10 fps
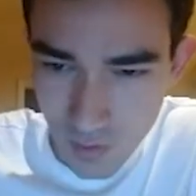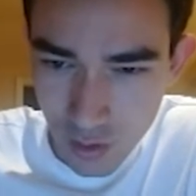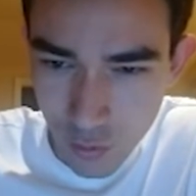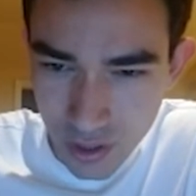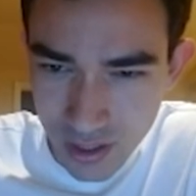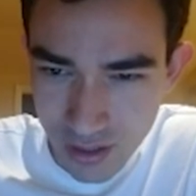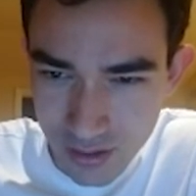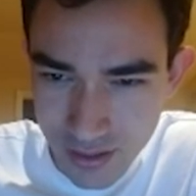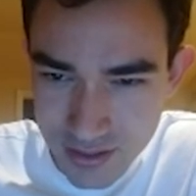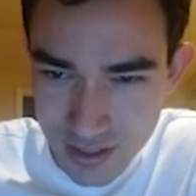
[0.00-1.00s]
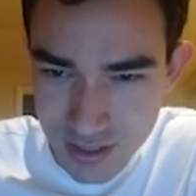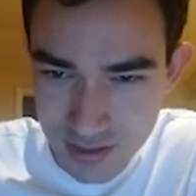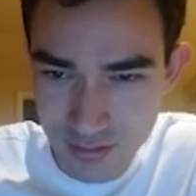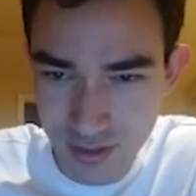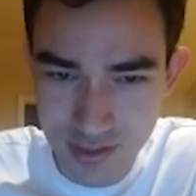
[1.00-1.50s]
We can analyze this.
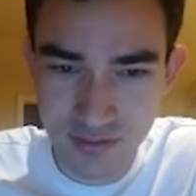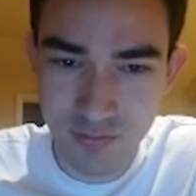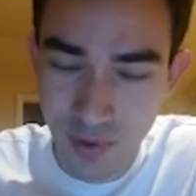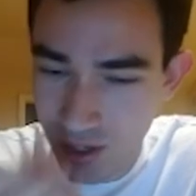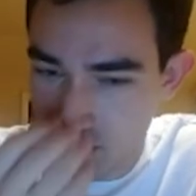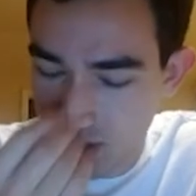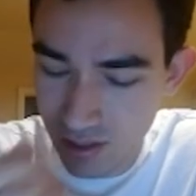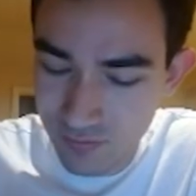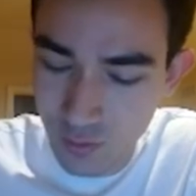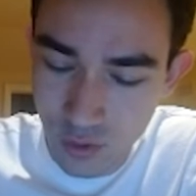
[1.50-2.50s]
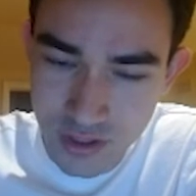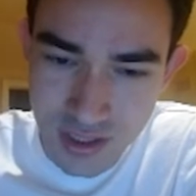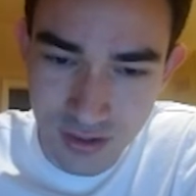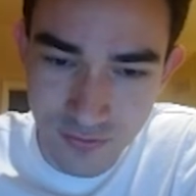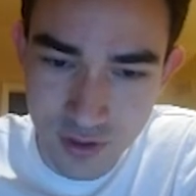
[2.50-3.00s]
This bot played even worse than
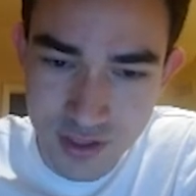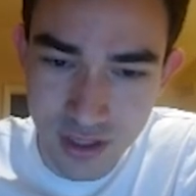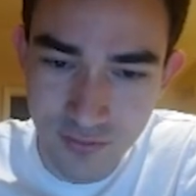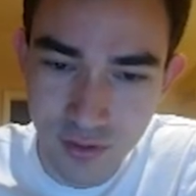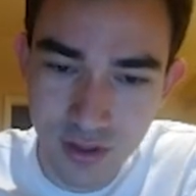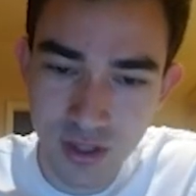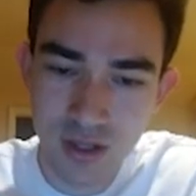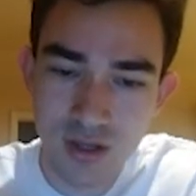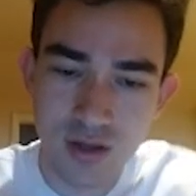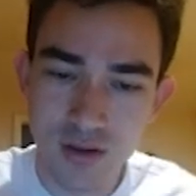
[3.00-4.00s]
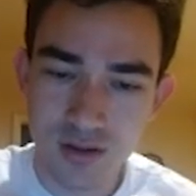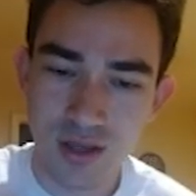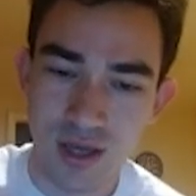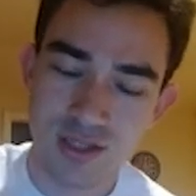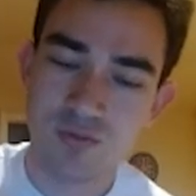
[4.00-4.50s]
the first level.
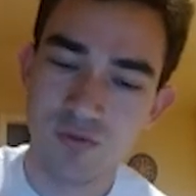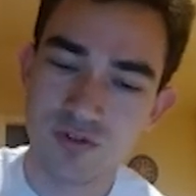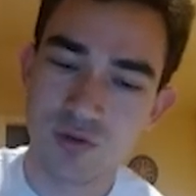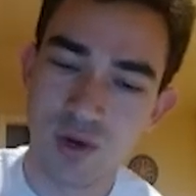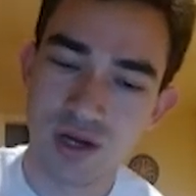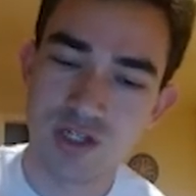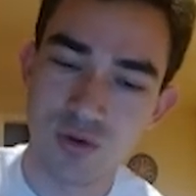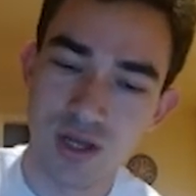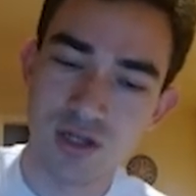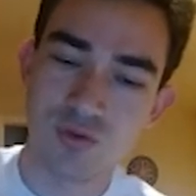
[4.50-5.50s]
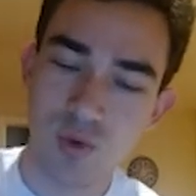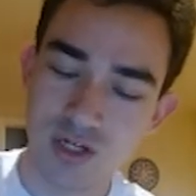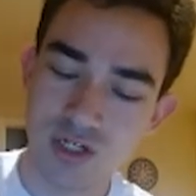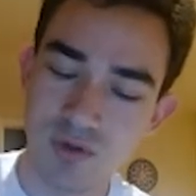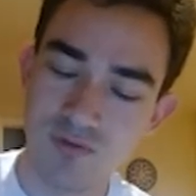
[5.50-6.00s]
Yeah, this move is already strange. White
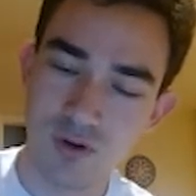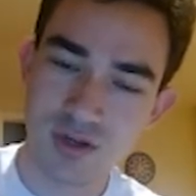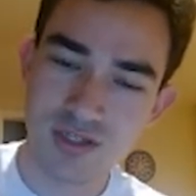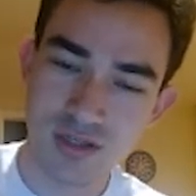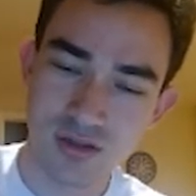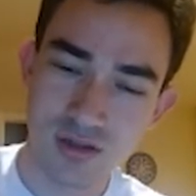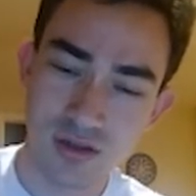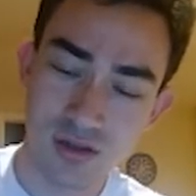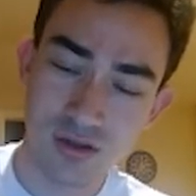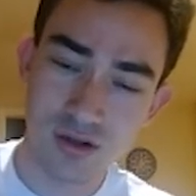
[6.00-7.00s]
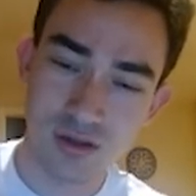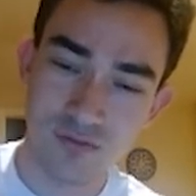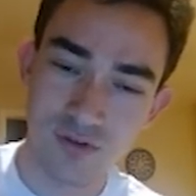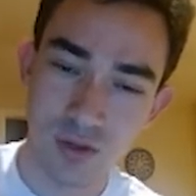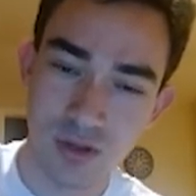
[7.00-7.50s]
should be focusing on
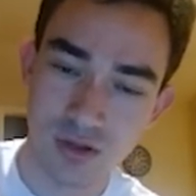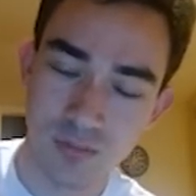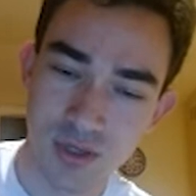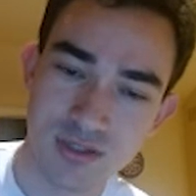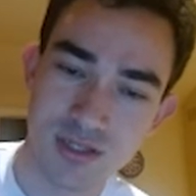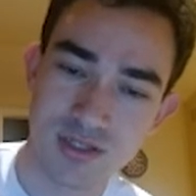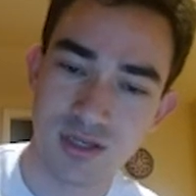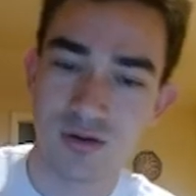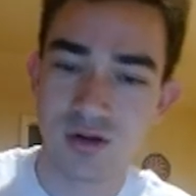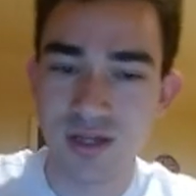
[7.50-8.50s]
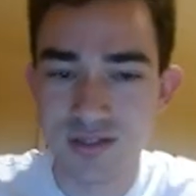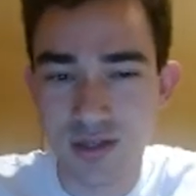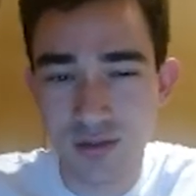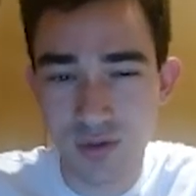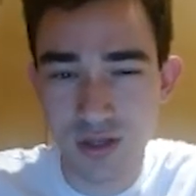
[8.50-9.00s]
developing their pieces, either knight
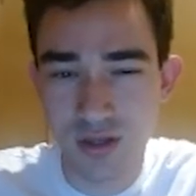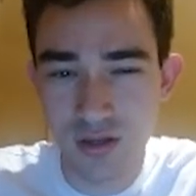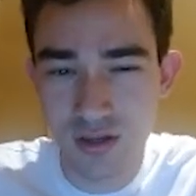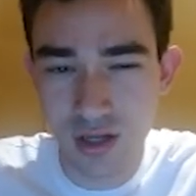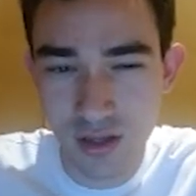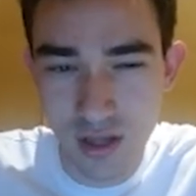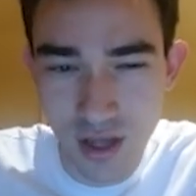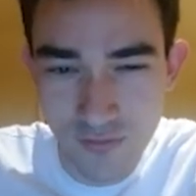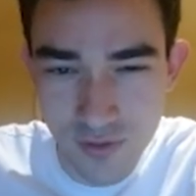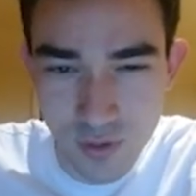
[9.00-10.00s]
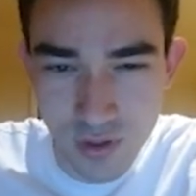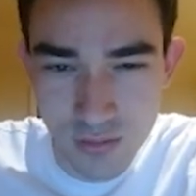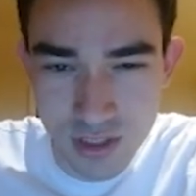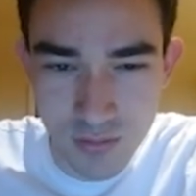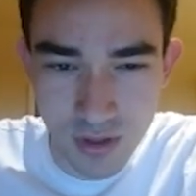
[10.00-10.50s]
c3, knight f3,
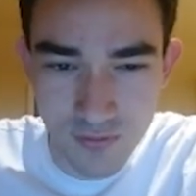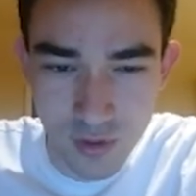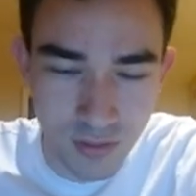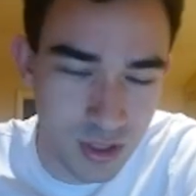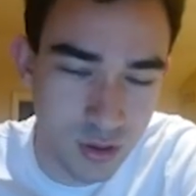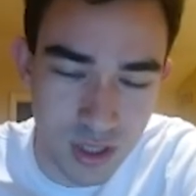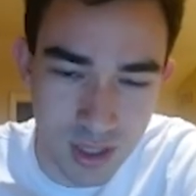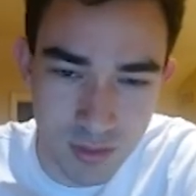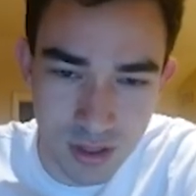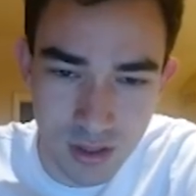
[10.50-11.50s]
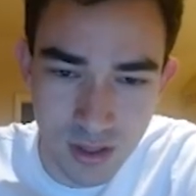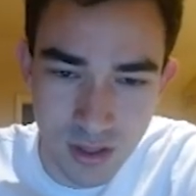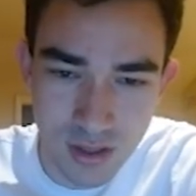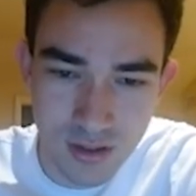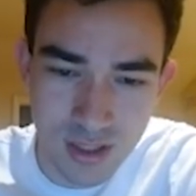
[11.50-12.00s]
bishop f4, I mean, you name it.
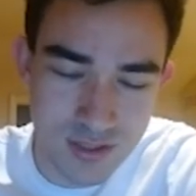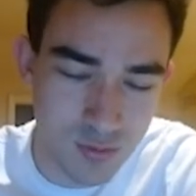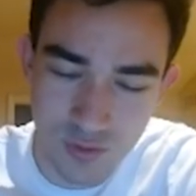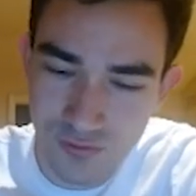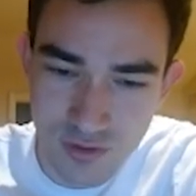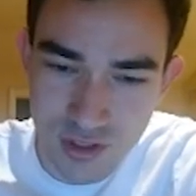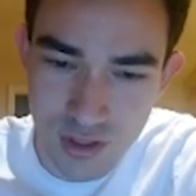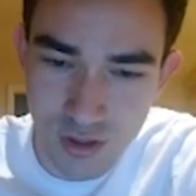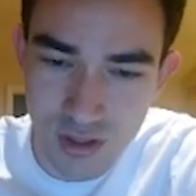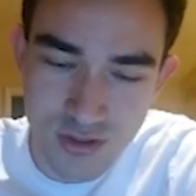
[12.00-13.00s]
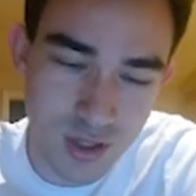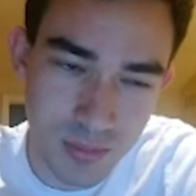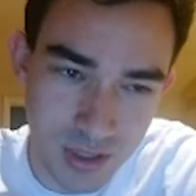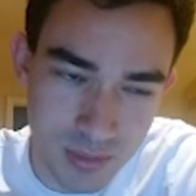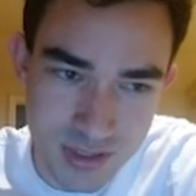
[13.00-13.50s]
This move is no good. So I
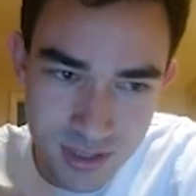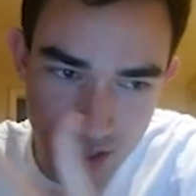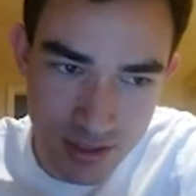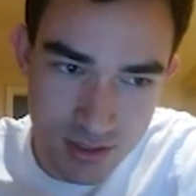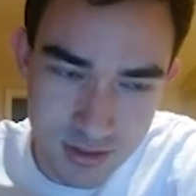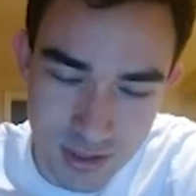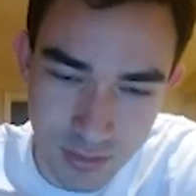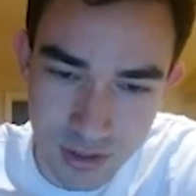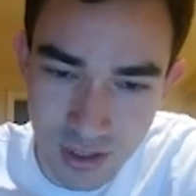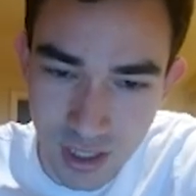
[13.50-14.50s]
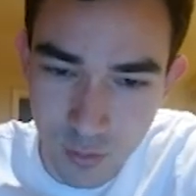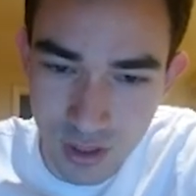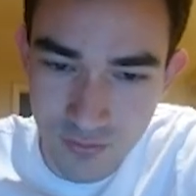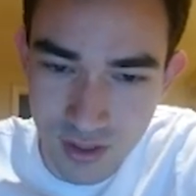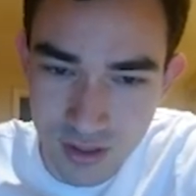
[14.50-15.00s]
played b6 simply to get rid
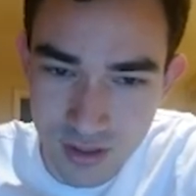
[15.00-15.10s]
of it.